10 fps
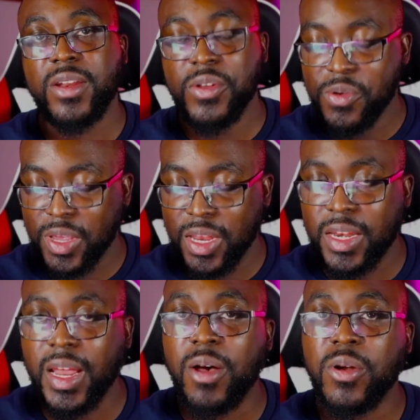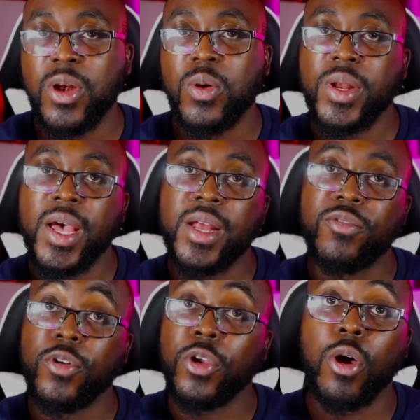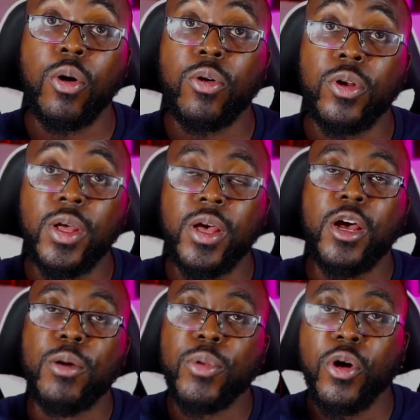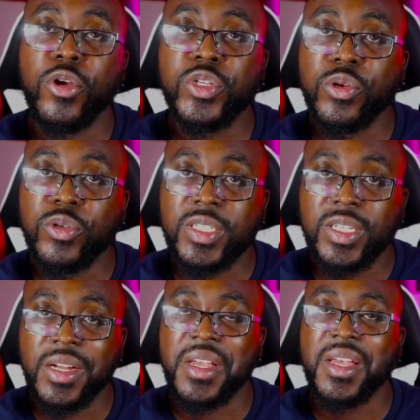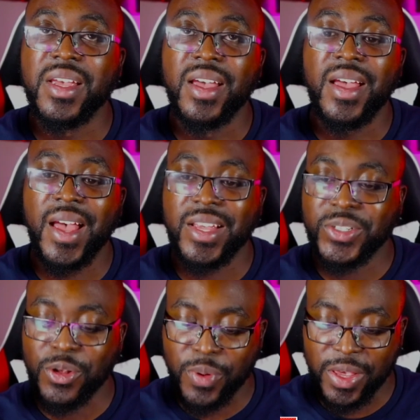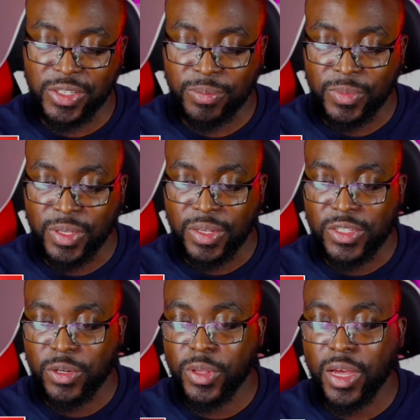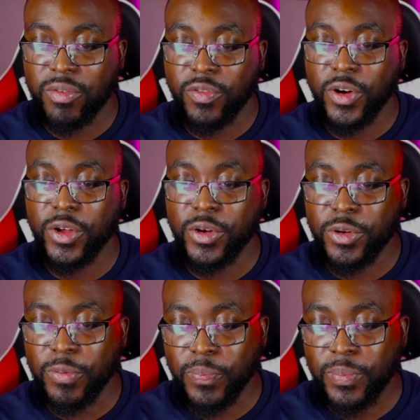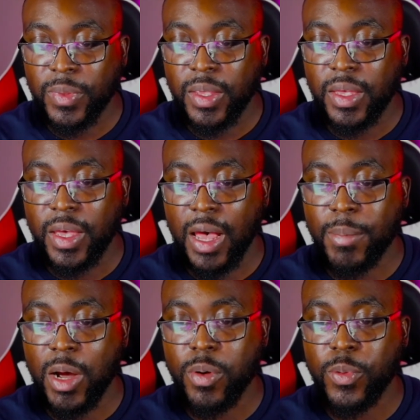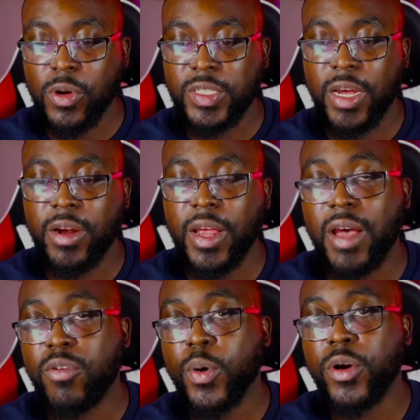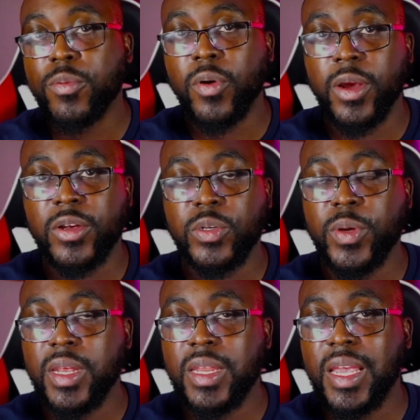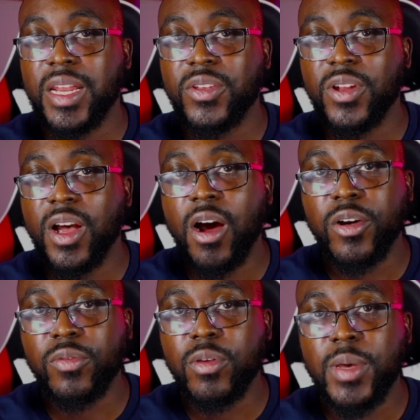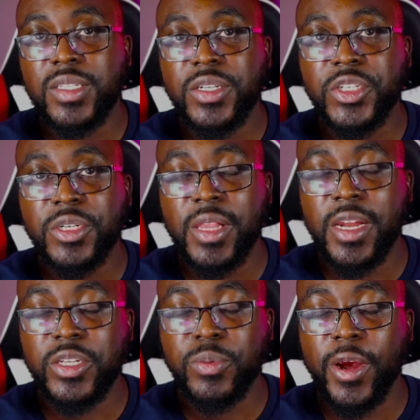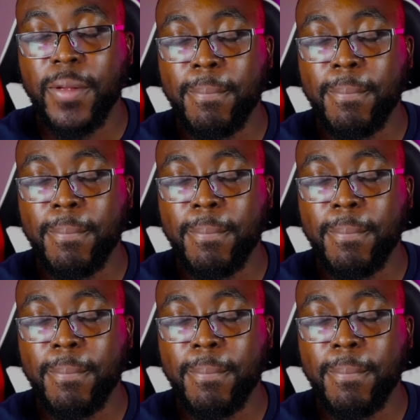You can download that for your own personal study as always. So without further ado, how about we pause now and have a word of prayer so we can get into the heart of the message. Let us pray.